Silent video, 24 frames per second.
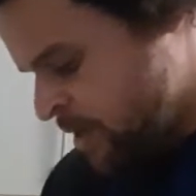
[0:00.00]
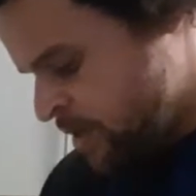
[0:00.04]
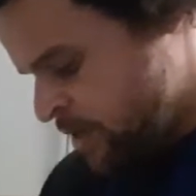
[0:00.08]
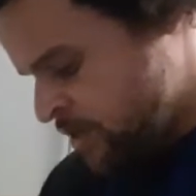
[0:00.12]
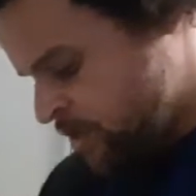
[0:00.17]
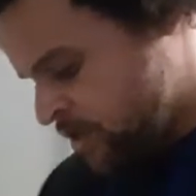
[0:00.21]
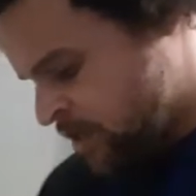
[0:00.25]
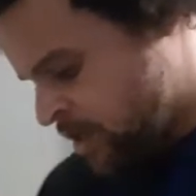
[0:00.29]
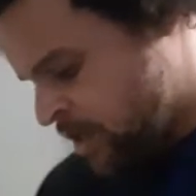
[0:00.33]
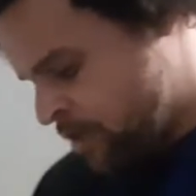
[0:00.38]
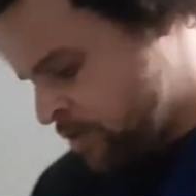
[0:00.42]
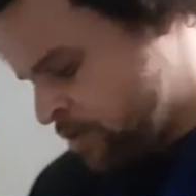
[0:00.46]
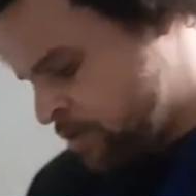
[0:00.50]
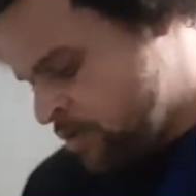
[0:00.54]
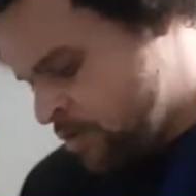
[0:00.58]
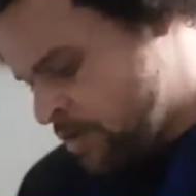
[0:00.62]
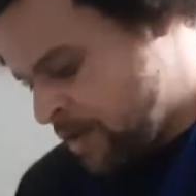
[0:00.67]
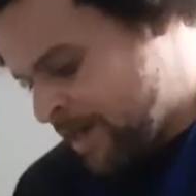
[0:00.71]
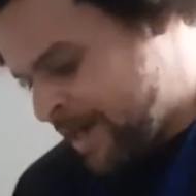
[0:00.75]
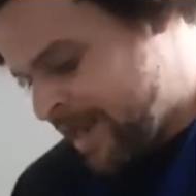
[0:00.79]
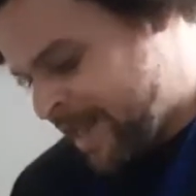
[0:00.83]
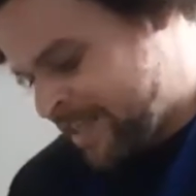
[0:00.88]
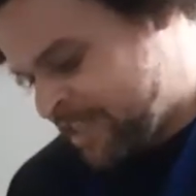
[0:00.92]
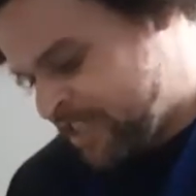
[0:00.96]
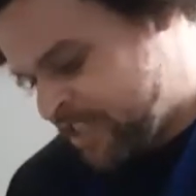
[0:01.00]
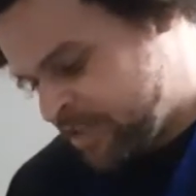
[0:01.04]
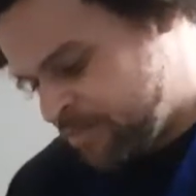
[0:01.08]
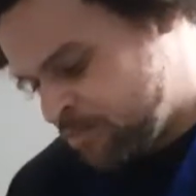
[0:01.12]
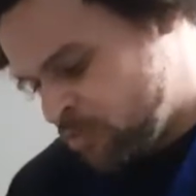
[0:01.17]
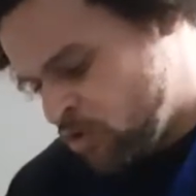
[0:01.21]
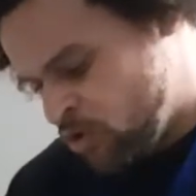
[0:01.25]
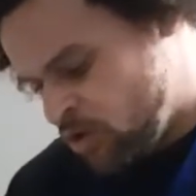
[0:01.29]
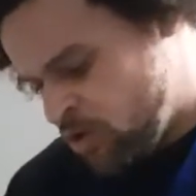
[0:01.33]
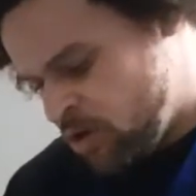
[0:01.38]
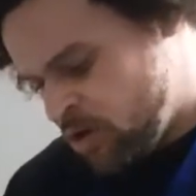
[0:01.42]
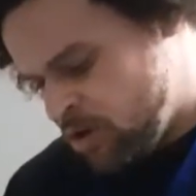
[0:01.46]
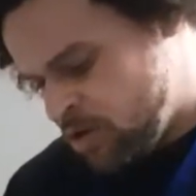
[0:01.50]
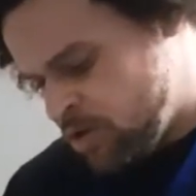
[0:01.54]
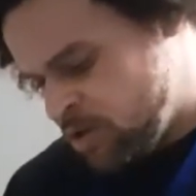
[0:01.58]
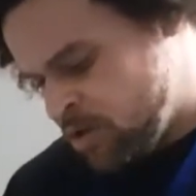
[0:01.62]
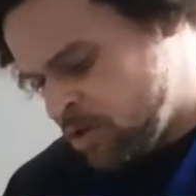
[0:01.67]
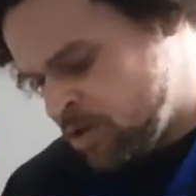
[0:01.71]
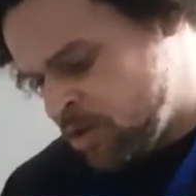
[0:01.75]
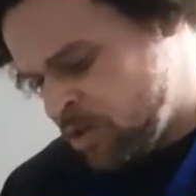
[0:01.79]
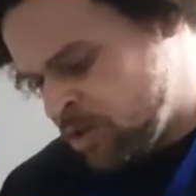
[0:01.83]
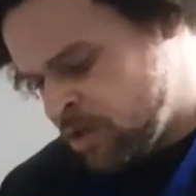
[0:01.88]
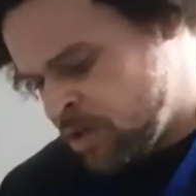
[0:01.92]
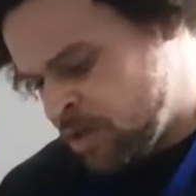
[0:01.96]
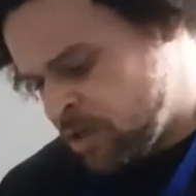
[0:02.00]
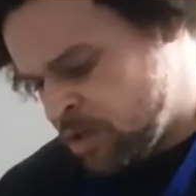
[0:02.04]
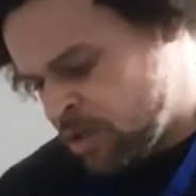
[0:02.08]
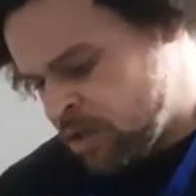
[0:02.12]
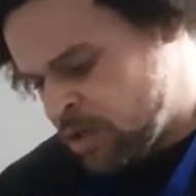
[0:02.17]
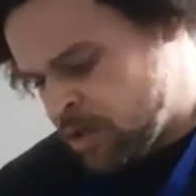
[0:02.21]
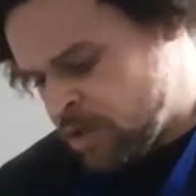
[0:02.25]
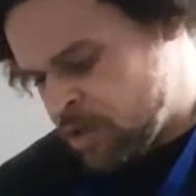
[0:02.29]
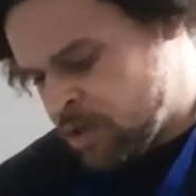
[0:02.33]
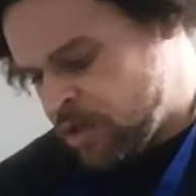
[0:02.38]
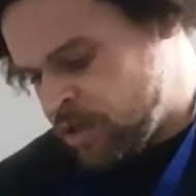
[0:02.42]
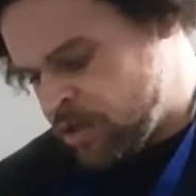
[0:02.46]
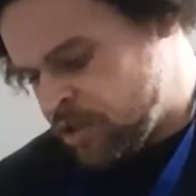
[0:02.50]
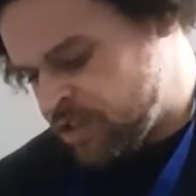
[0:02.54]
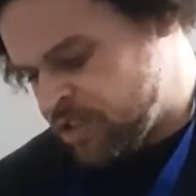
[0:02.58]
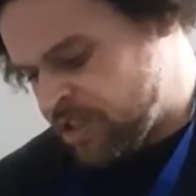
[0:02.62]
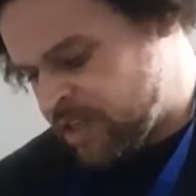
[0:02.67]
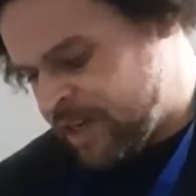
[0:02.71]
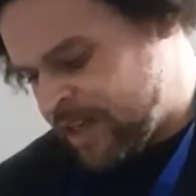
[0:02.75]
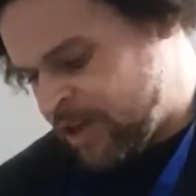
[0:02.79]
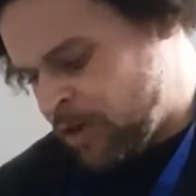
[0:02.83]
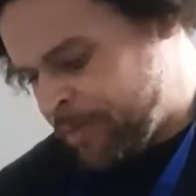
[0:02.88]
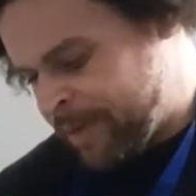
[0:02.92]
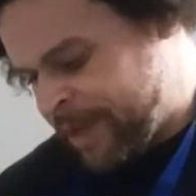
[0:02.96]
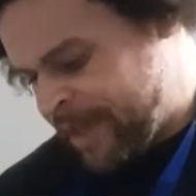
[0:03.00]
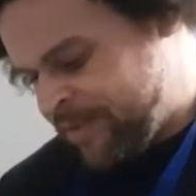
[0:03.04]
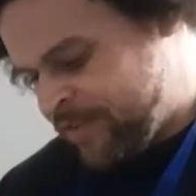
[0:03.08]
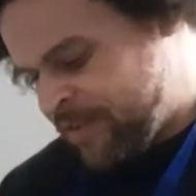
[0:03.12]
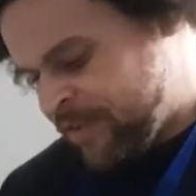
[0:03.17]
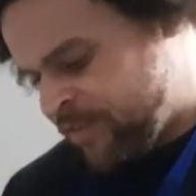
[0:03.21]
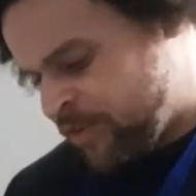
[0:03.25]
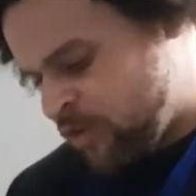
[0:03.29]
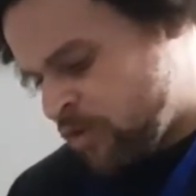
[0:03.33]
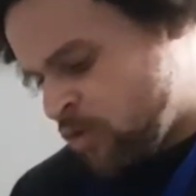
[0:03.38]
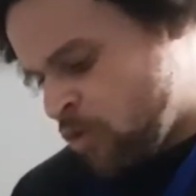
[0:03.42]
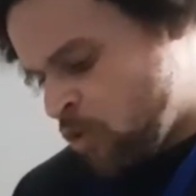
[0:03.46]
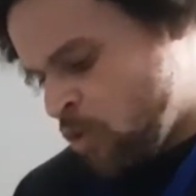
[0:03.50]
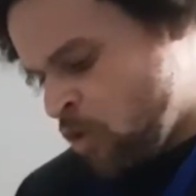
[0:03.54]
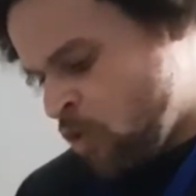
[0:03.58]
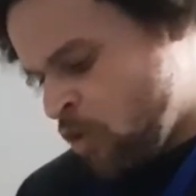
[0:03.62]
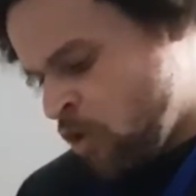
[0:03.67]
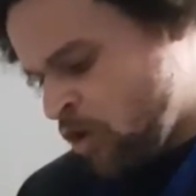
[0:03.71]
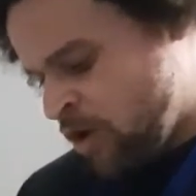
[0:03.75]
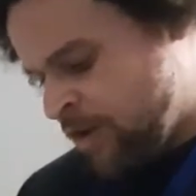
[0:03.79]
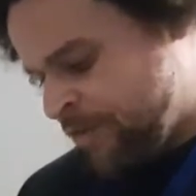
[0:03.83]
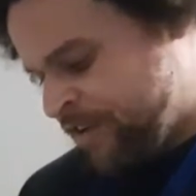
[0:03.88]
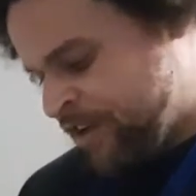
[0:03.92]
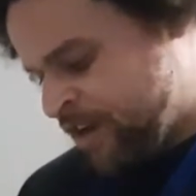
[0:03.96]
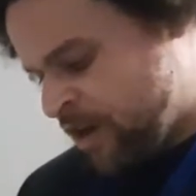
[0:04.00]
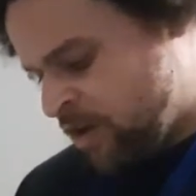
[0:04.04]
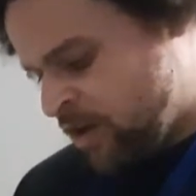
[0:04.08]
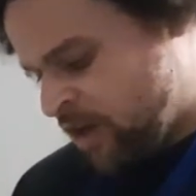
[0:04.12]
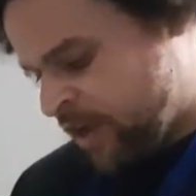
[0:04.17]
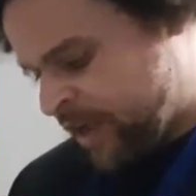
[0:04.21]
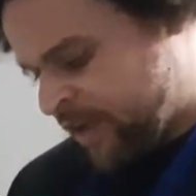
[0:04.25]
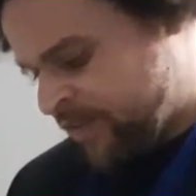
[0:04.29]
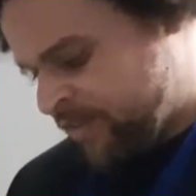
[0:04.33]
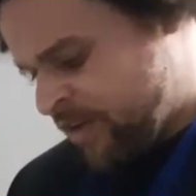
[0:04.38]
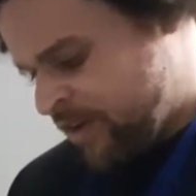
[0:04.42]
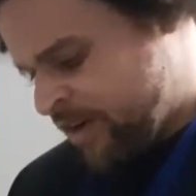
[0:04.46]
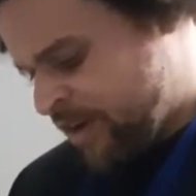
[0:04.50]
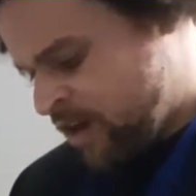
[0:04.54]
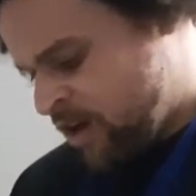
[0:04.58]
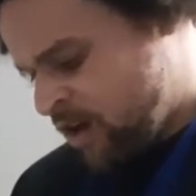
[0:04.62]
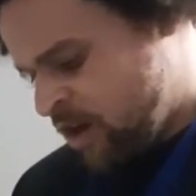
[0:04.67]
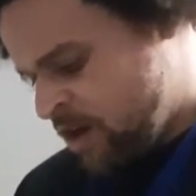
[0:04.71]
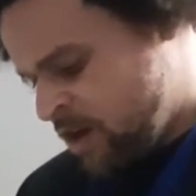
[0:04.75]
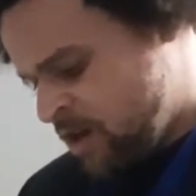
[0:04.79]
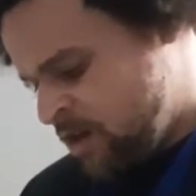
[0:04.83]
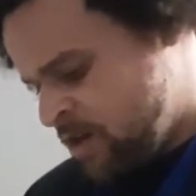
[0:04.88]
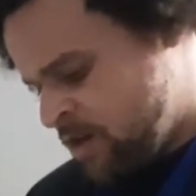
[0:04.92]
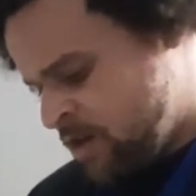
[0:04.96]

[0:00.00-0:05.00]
So less is more, just a little bit, even a quarter if you don't like it very hot.